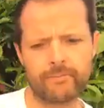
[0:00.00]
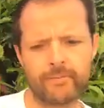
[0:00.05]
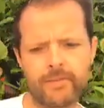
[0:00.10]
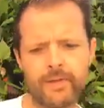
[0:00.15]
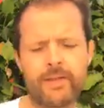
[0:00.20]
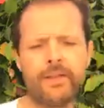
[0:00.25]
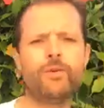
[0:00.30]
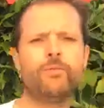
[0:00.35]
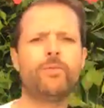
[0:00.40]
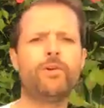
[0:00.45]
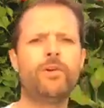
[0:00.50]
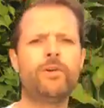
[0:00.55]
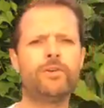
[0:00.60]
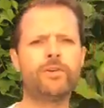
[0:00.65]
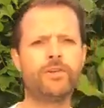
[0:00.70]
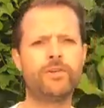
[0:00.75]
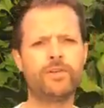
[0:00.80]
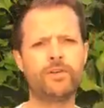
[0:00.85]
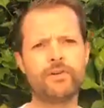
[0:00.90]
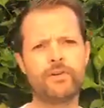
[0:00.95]
in the world,
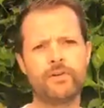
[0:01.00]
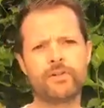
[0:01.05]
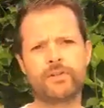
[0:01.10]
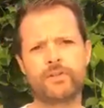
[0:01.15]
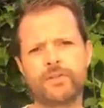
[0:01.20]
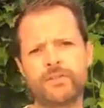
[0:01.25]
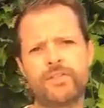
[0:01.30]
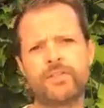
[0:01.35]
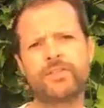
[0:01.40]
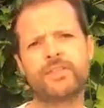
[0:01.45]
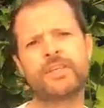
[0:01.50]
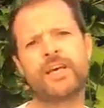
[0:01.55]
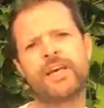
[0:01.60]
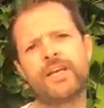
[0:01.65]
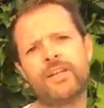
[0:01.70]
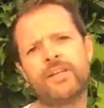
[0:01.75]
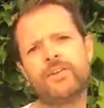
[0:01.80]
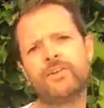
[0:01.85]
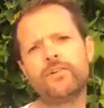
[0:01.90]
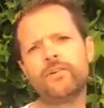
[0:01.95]
or your
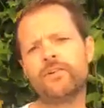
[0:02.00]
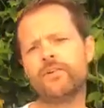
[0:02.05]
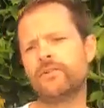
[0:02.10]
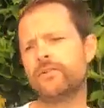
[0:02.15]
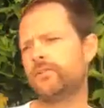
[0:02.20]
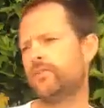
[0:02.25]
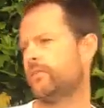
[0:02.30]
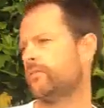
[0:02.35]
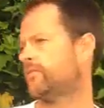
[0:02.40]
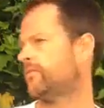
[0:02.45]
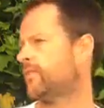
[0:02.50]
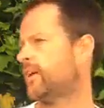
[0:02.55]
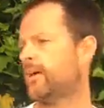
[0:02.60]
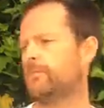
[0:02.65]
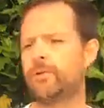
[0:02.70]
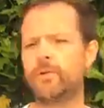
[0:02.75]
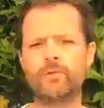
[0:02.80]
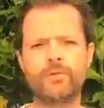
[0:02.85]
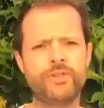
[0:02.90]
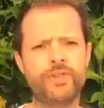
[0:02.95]
society or your
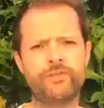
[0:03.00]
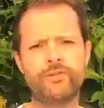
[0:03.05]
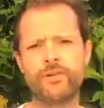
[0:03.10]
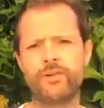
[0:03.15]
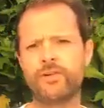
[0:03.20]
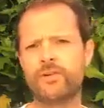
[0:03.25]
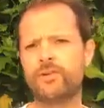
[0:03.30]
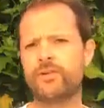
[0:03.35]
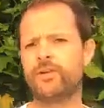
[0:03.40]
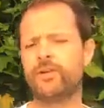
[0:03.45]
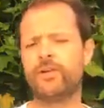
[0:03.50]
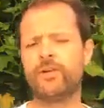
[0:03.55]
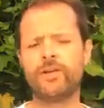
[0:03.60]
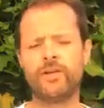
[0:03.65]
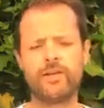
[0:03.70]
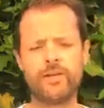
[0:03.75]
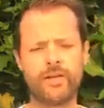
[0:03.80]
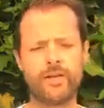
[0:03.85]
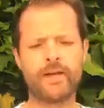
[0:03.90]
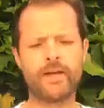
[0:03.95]
family, whichever
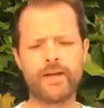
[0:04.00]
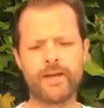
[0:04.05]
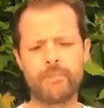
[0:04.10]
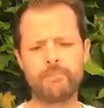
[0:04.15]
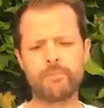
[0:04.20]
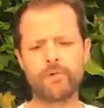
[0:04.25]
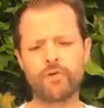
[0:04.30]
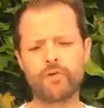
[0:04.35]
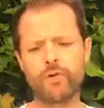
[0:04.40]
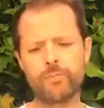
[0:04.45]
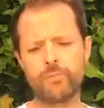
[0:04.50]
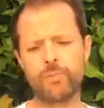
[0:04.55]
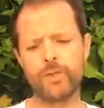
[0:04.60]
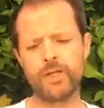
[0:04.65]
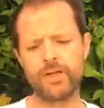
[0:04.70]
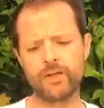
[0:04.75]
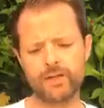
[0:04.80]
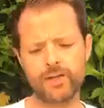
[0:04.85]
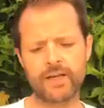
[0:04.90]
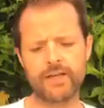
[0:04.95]
group we
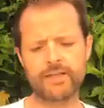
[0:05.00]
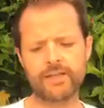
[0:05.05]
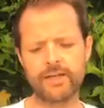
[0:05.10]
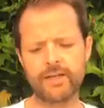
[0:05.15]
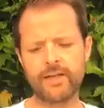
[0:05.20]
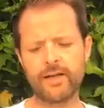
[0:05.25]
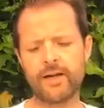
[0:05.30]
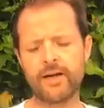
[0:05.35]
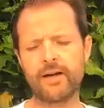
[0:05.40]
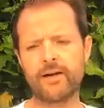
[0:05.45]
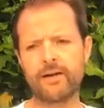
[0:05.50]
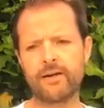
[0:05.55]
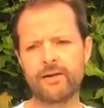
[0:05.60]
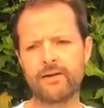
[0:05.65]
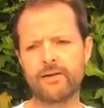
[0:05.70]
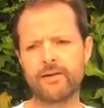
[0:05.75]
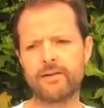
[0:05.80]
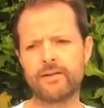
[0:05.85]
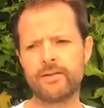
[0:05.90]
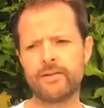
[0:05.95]
look at,
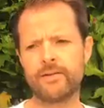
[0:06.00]
are